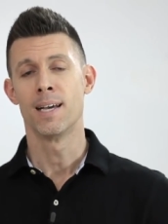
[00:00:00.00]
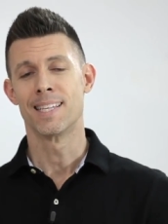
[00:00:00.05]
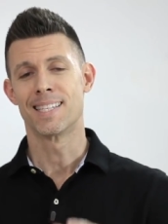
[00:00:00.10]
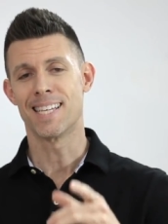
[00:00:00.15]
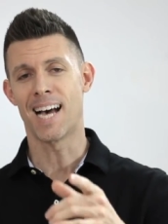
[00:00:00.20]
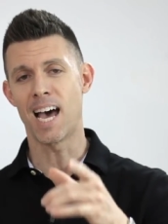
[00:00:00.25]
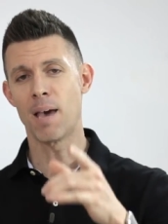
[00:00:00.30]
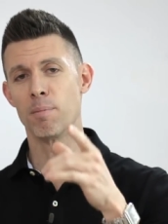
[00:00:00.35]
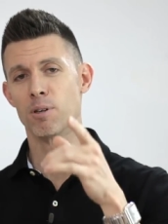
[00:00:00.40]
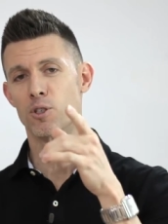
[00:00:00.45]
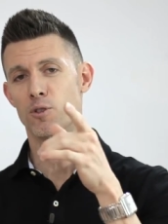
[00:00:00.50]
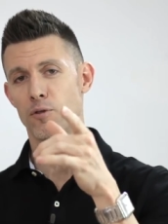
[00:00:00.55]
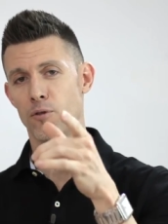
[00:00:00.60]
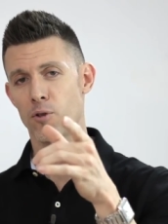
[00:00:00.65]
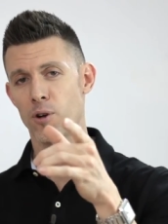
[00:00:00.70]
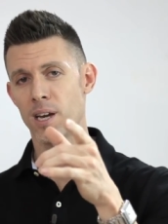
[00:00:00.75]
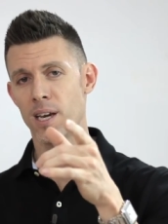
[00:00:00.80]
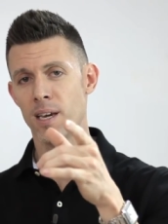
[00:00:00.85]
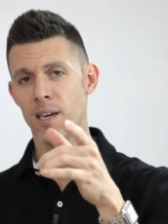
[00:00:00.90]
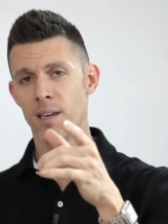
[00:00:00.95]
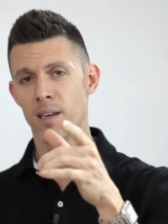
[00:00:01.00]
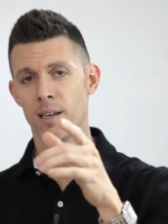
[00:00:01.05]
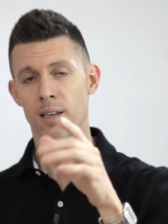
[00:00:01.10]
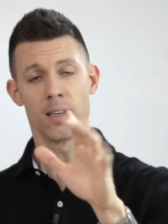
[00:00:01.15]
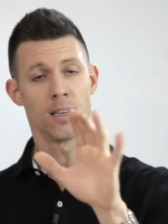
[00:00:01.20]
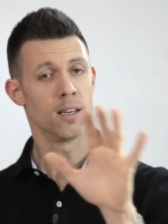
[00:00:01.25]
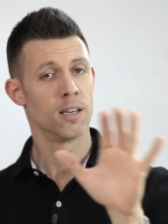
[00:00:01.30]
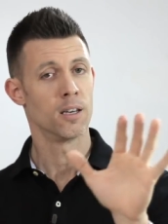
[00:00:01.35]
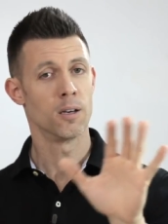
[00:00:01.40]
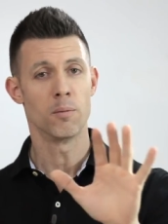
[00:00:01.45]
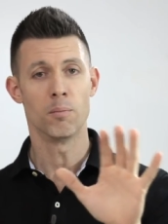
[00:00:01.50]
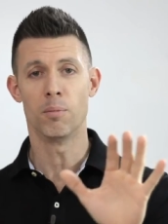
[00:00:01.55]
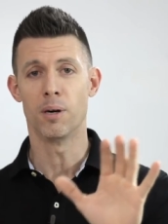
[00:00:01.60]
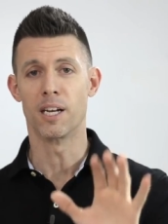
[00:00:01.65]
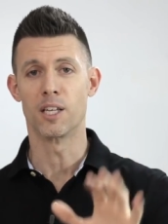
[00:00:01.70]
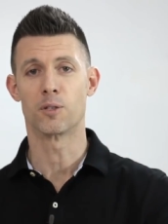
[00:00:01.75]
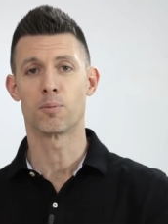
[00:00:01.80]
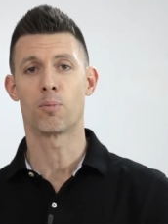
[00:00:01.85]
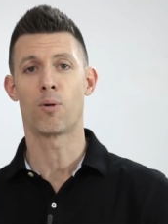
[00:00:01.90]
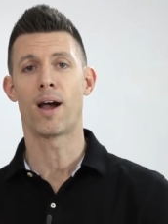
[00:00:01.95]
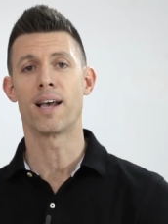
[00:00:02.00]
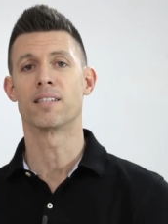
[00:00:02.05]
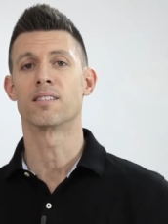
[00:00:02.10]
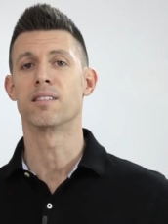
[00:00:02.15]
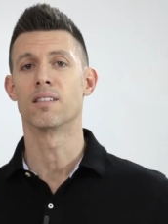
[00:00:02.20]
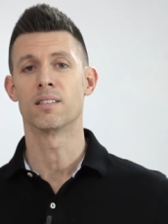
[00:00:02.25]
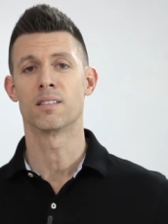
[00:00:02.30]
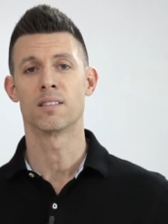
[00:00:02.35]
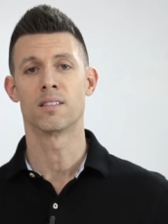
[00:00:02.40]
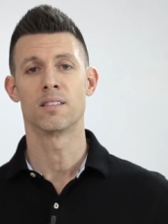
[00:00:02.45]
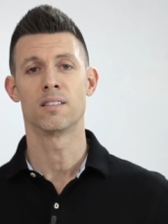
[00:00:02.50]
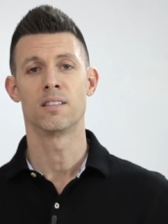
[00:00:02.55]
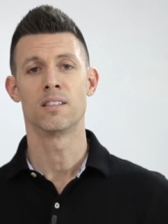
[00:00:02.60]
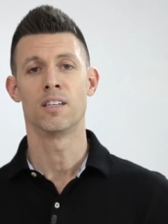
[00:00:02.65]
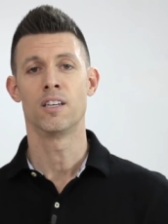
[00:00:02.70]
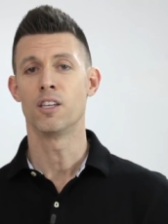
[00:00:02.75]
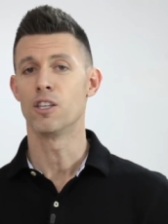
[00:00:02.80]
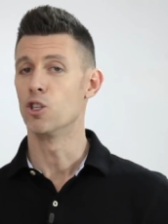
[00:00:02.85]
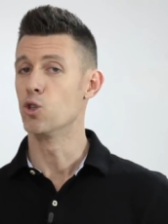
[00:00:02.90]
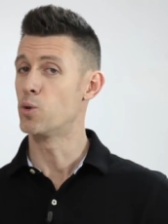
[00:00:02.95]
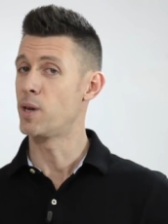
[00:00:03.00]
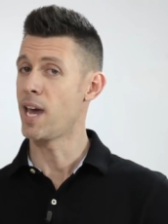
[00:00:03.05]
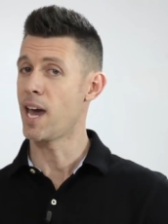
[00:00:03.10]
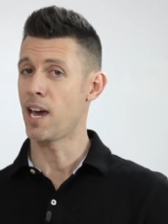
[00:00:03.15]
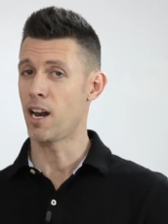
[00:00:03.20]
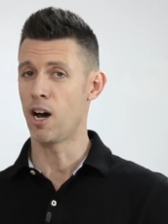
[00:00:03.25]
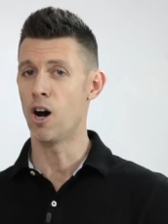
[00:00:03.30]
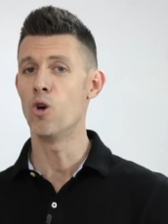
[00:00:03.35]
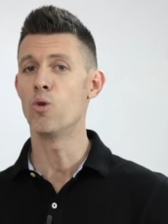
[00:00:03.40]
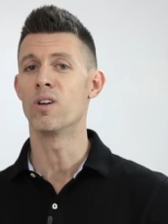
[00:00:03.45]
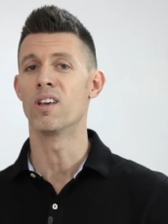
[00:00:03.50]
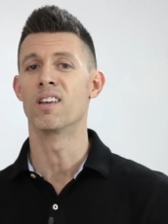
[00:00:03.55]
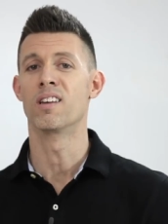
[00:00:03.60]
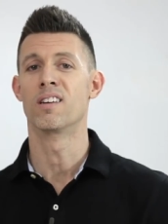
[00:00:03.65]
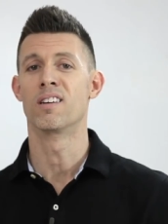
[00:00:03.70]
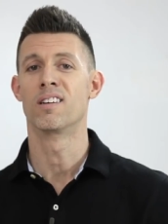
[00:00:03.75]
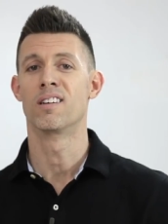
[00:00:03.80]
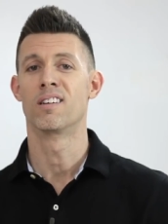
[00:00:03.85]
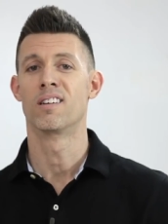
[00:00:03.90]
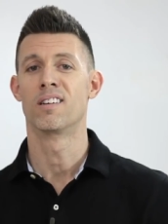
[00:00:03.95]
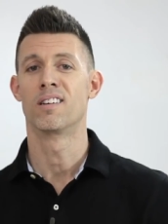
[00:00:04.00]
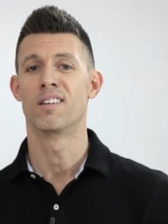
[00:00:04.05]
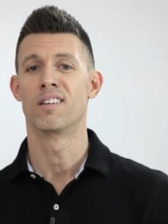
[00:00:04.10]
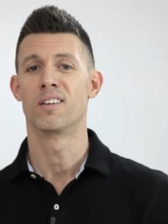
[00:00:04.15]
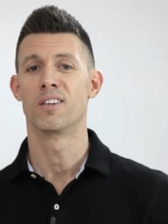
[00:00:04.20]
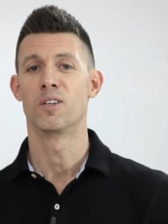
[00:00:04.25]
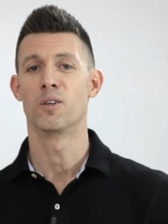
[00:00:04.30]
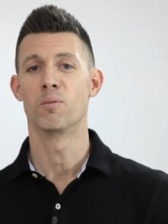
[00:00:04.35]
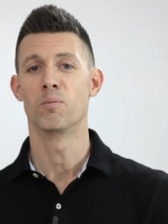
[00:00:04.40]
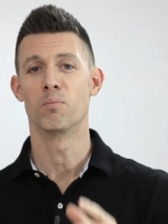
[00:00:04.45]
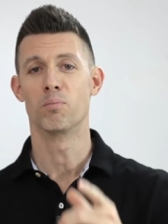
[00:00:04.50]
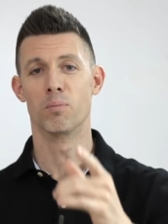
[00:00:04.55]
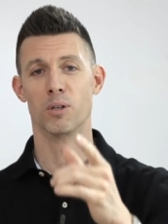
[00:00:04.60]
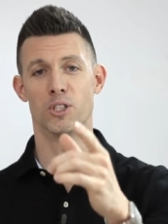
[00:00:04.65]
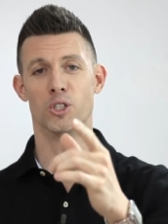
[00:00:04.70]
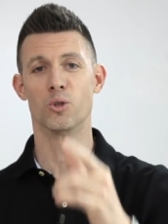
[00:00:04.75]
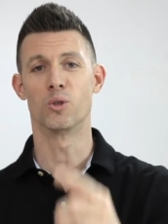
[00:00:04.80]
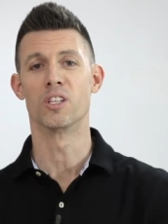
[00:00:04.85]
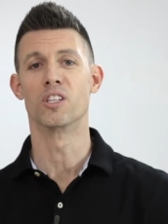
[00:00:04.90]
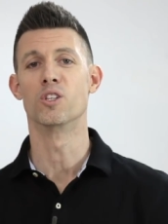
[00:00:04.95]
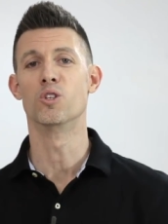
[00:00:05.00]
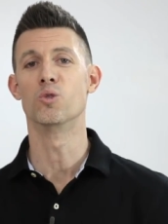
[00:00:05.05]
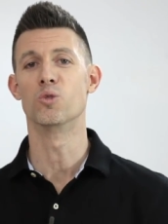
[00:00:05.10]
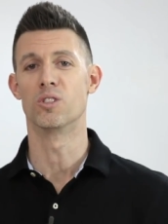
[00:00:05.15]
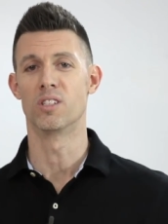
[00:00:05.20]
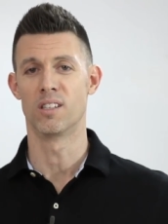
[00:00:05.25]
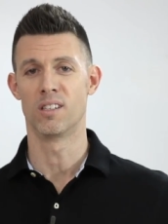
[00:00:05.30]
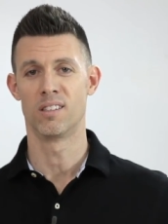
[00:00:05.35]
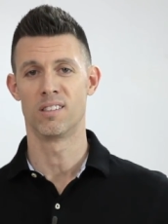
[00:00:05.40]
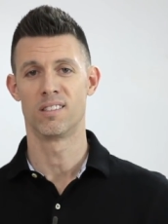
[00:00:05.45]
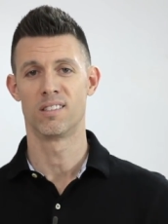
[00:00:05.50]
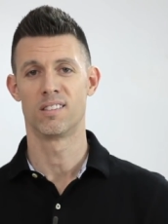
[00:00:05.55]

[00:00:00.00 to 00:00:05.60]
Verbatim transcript: Time is free, but it's priceless. You can't own it, but you can use it.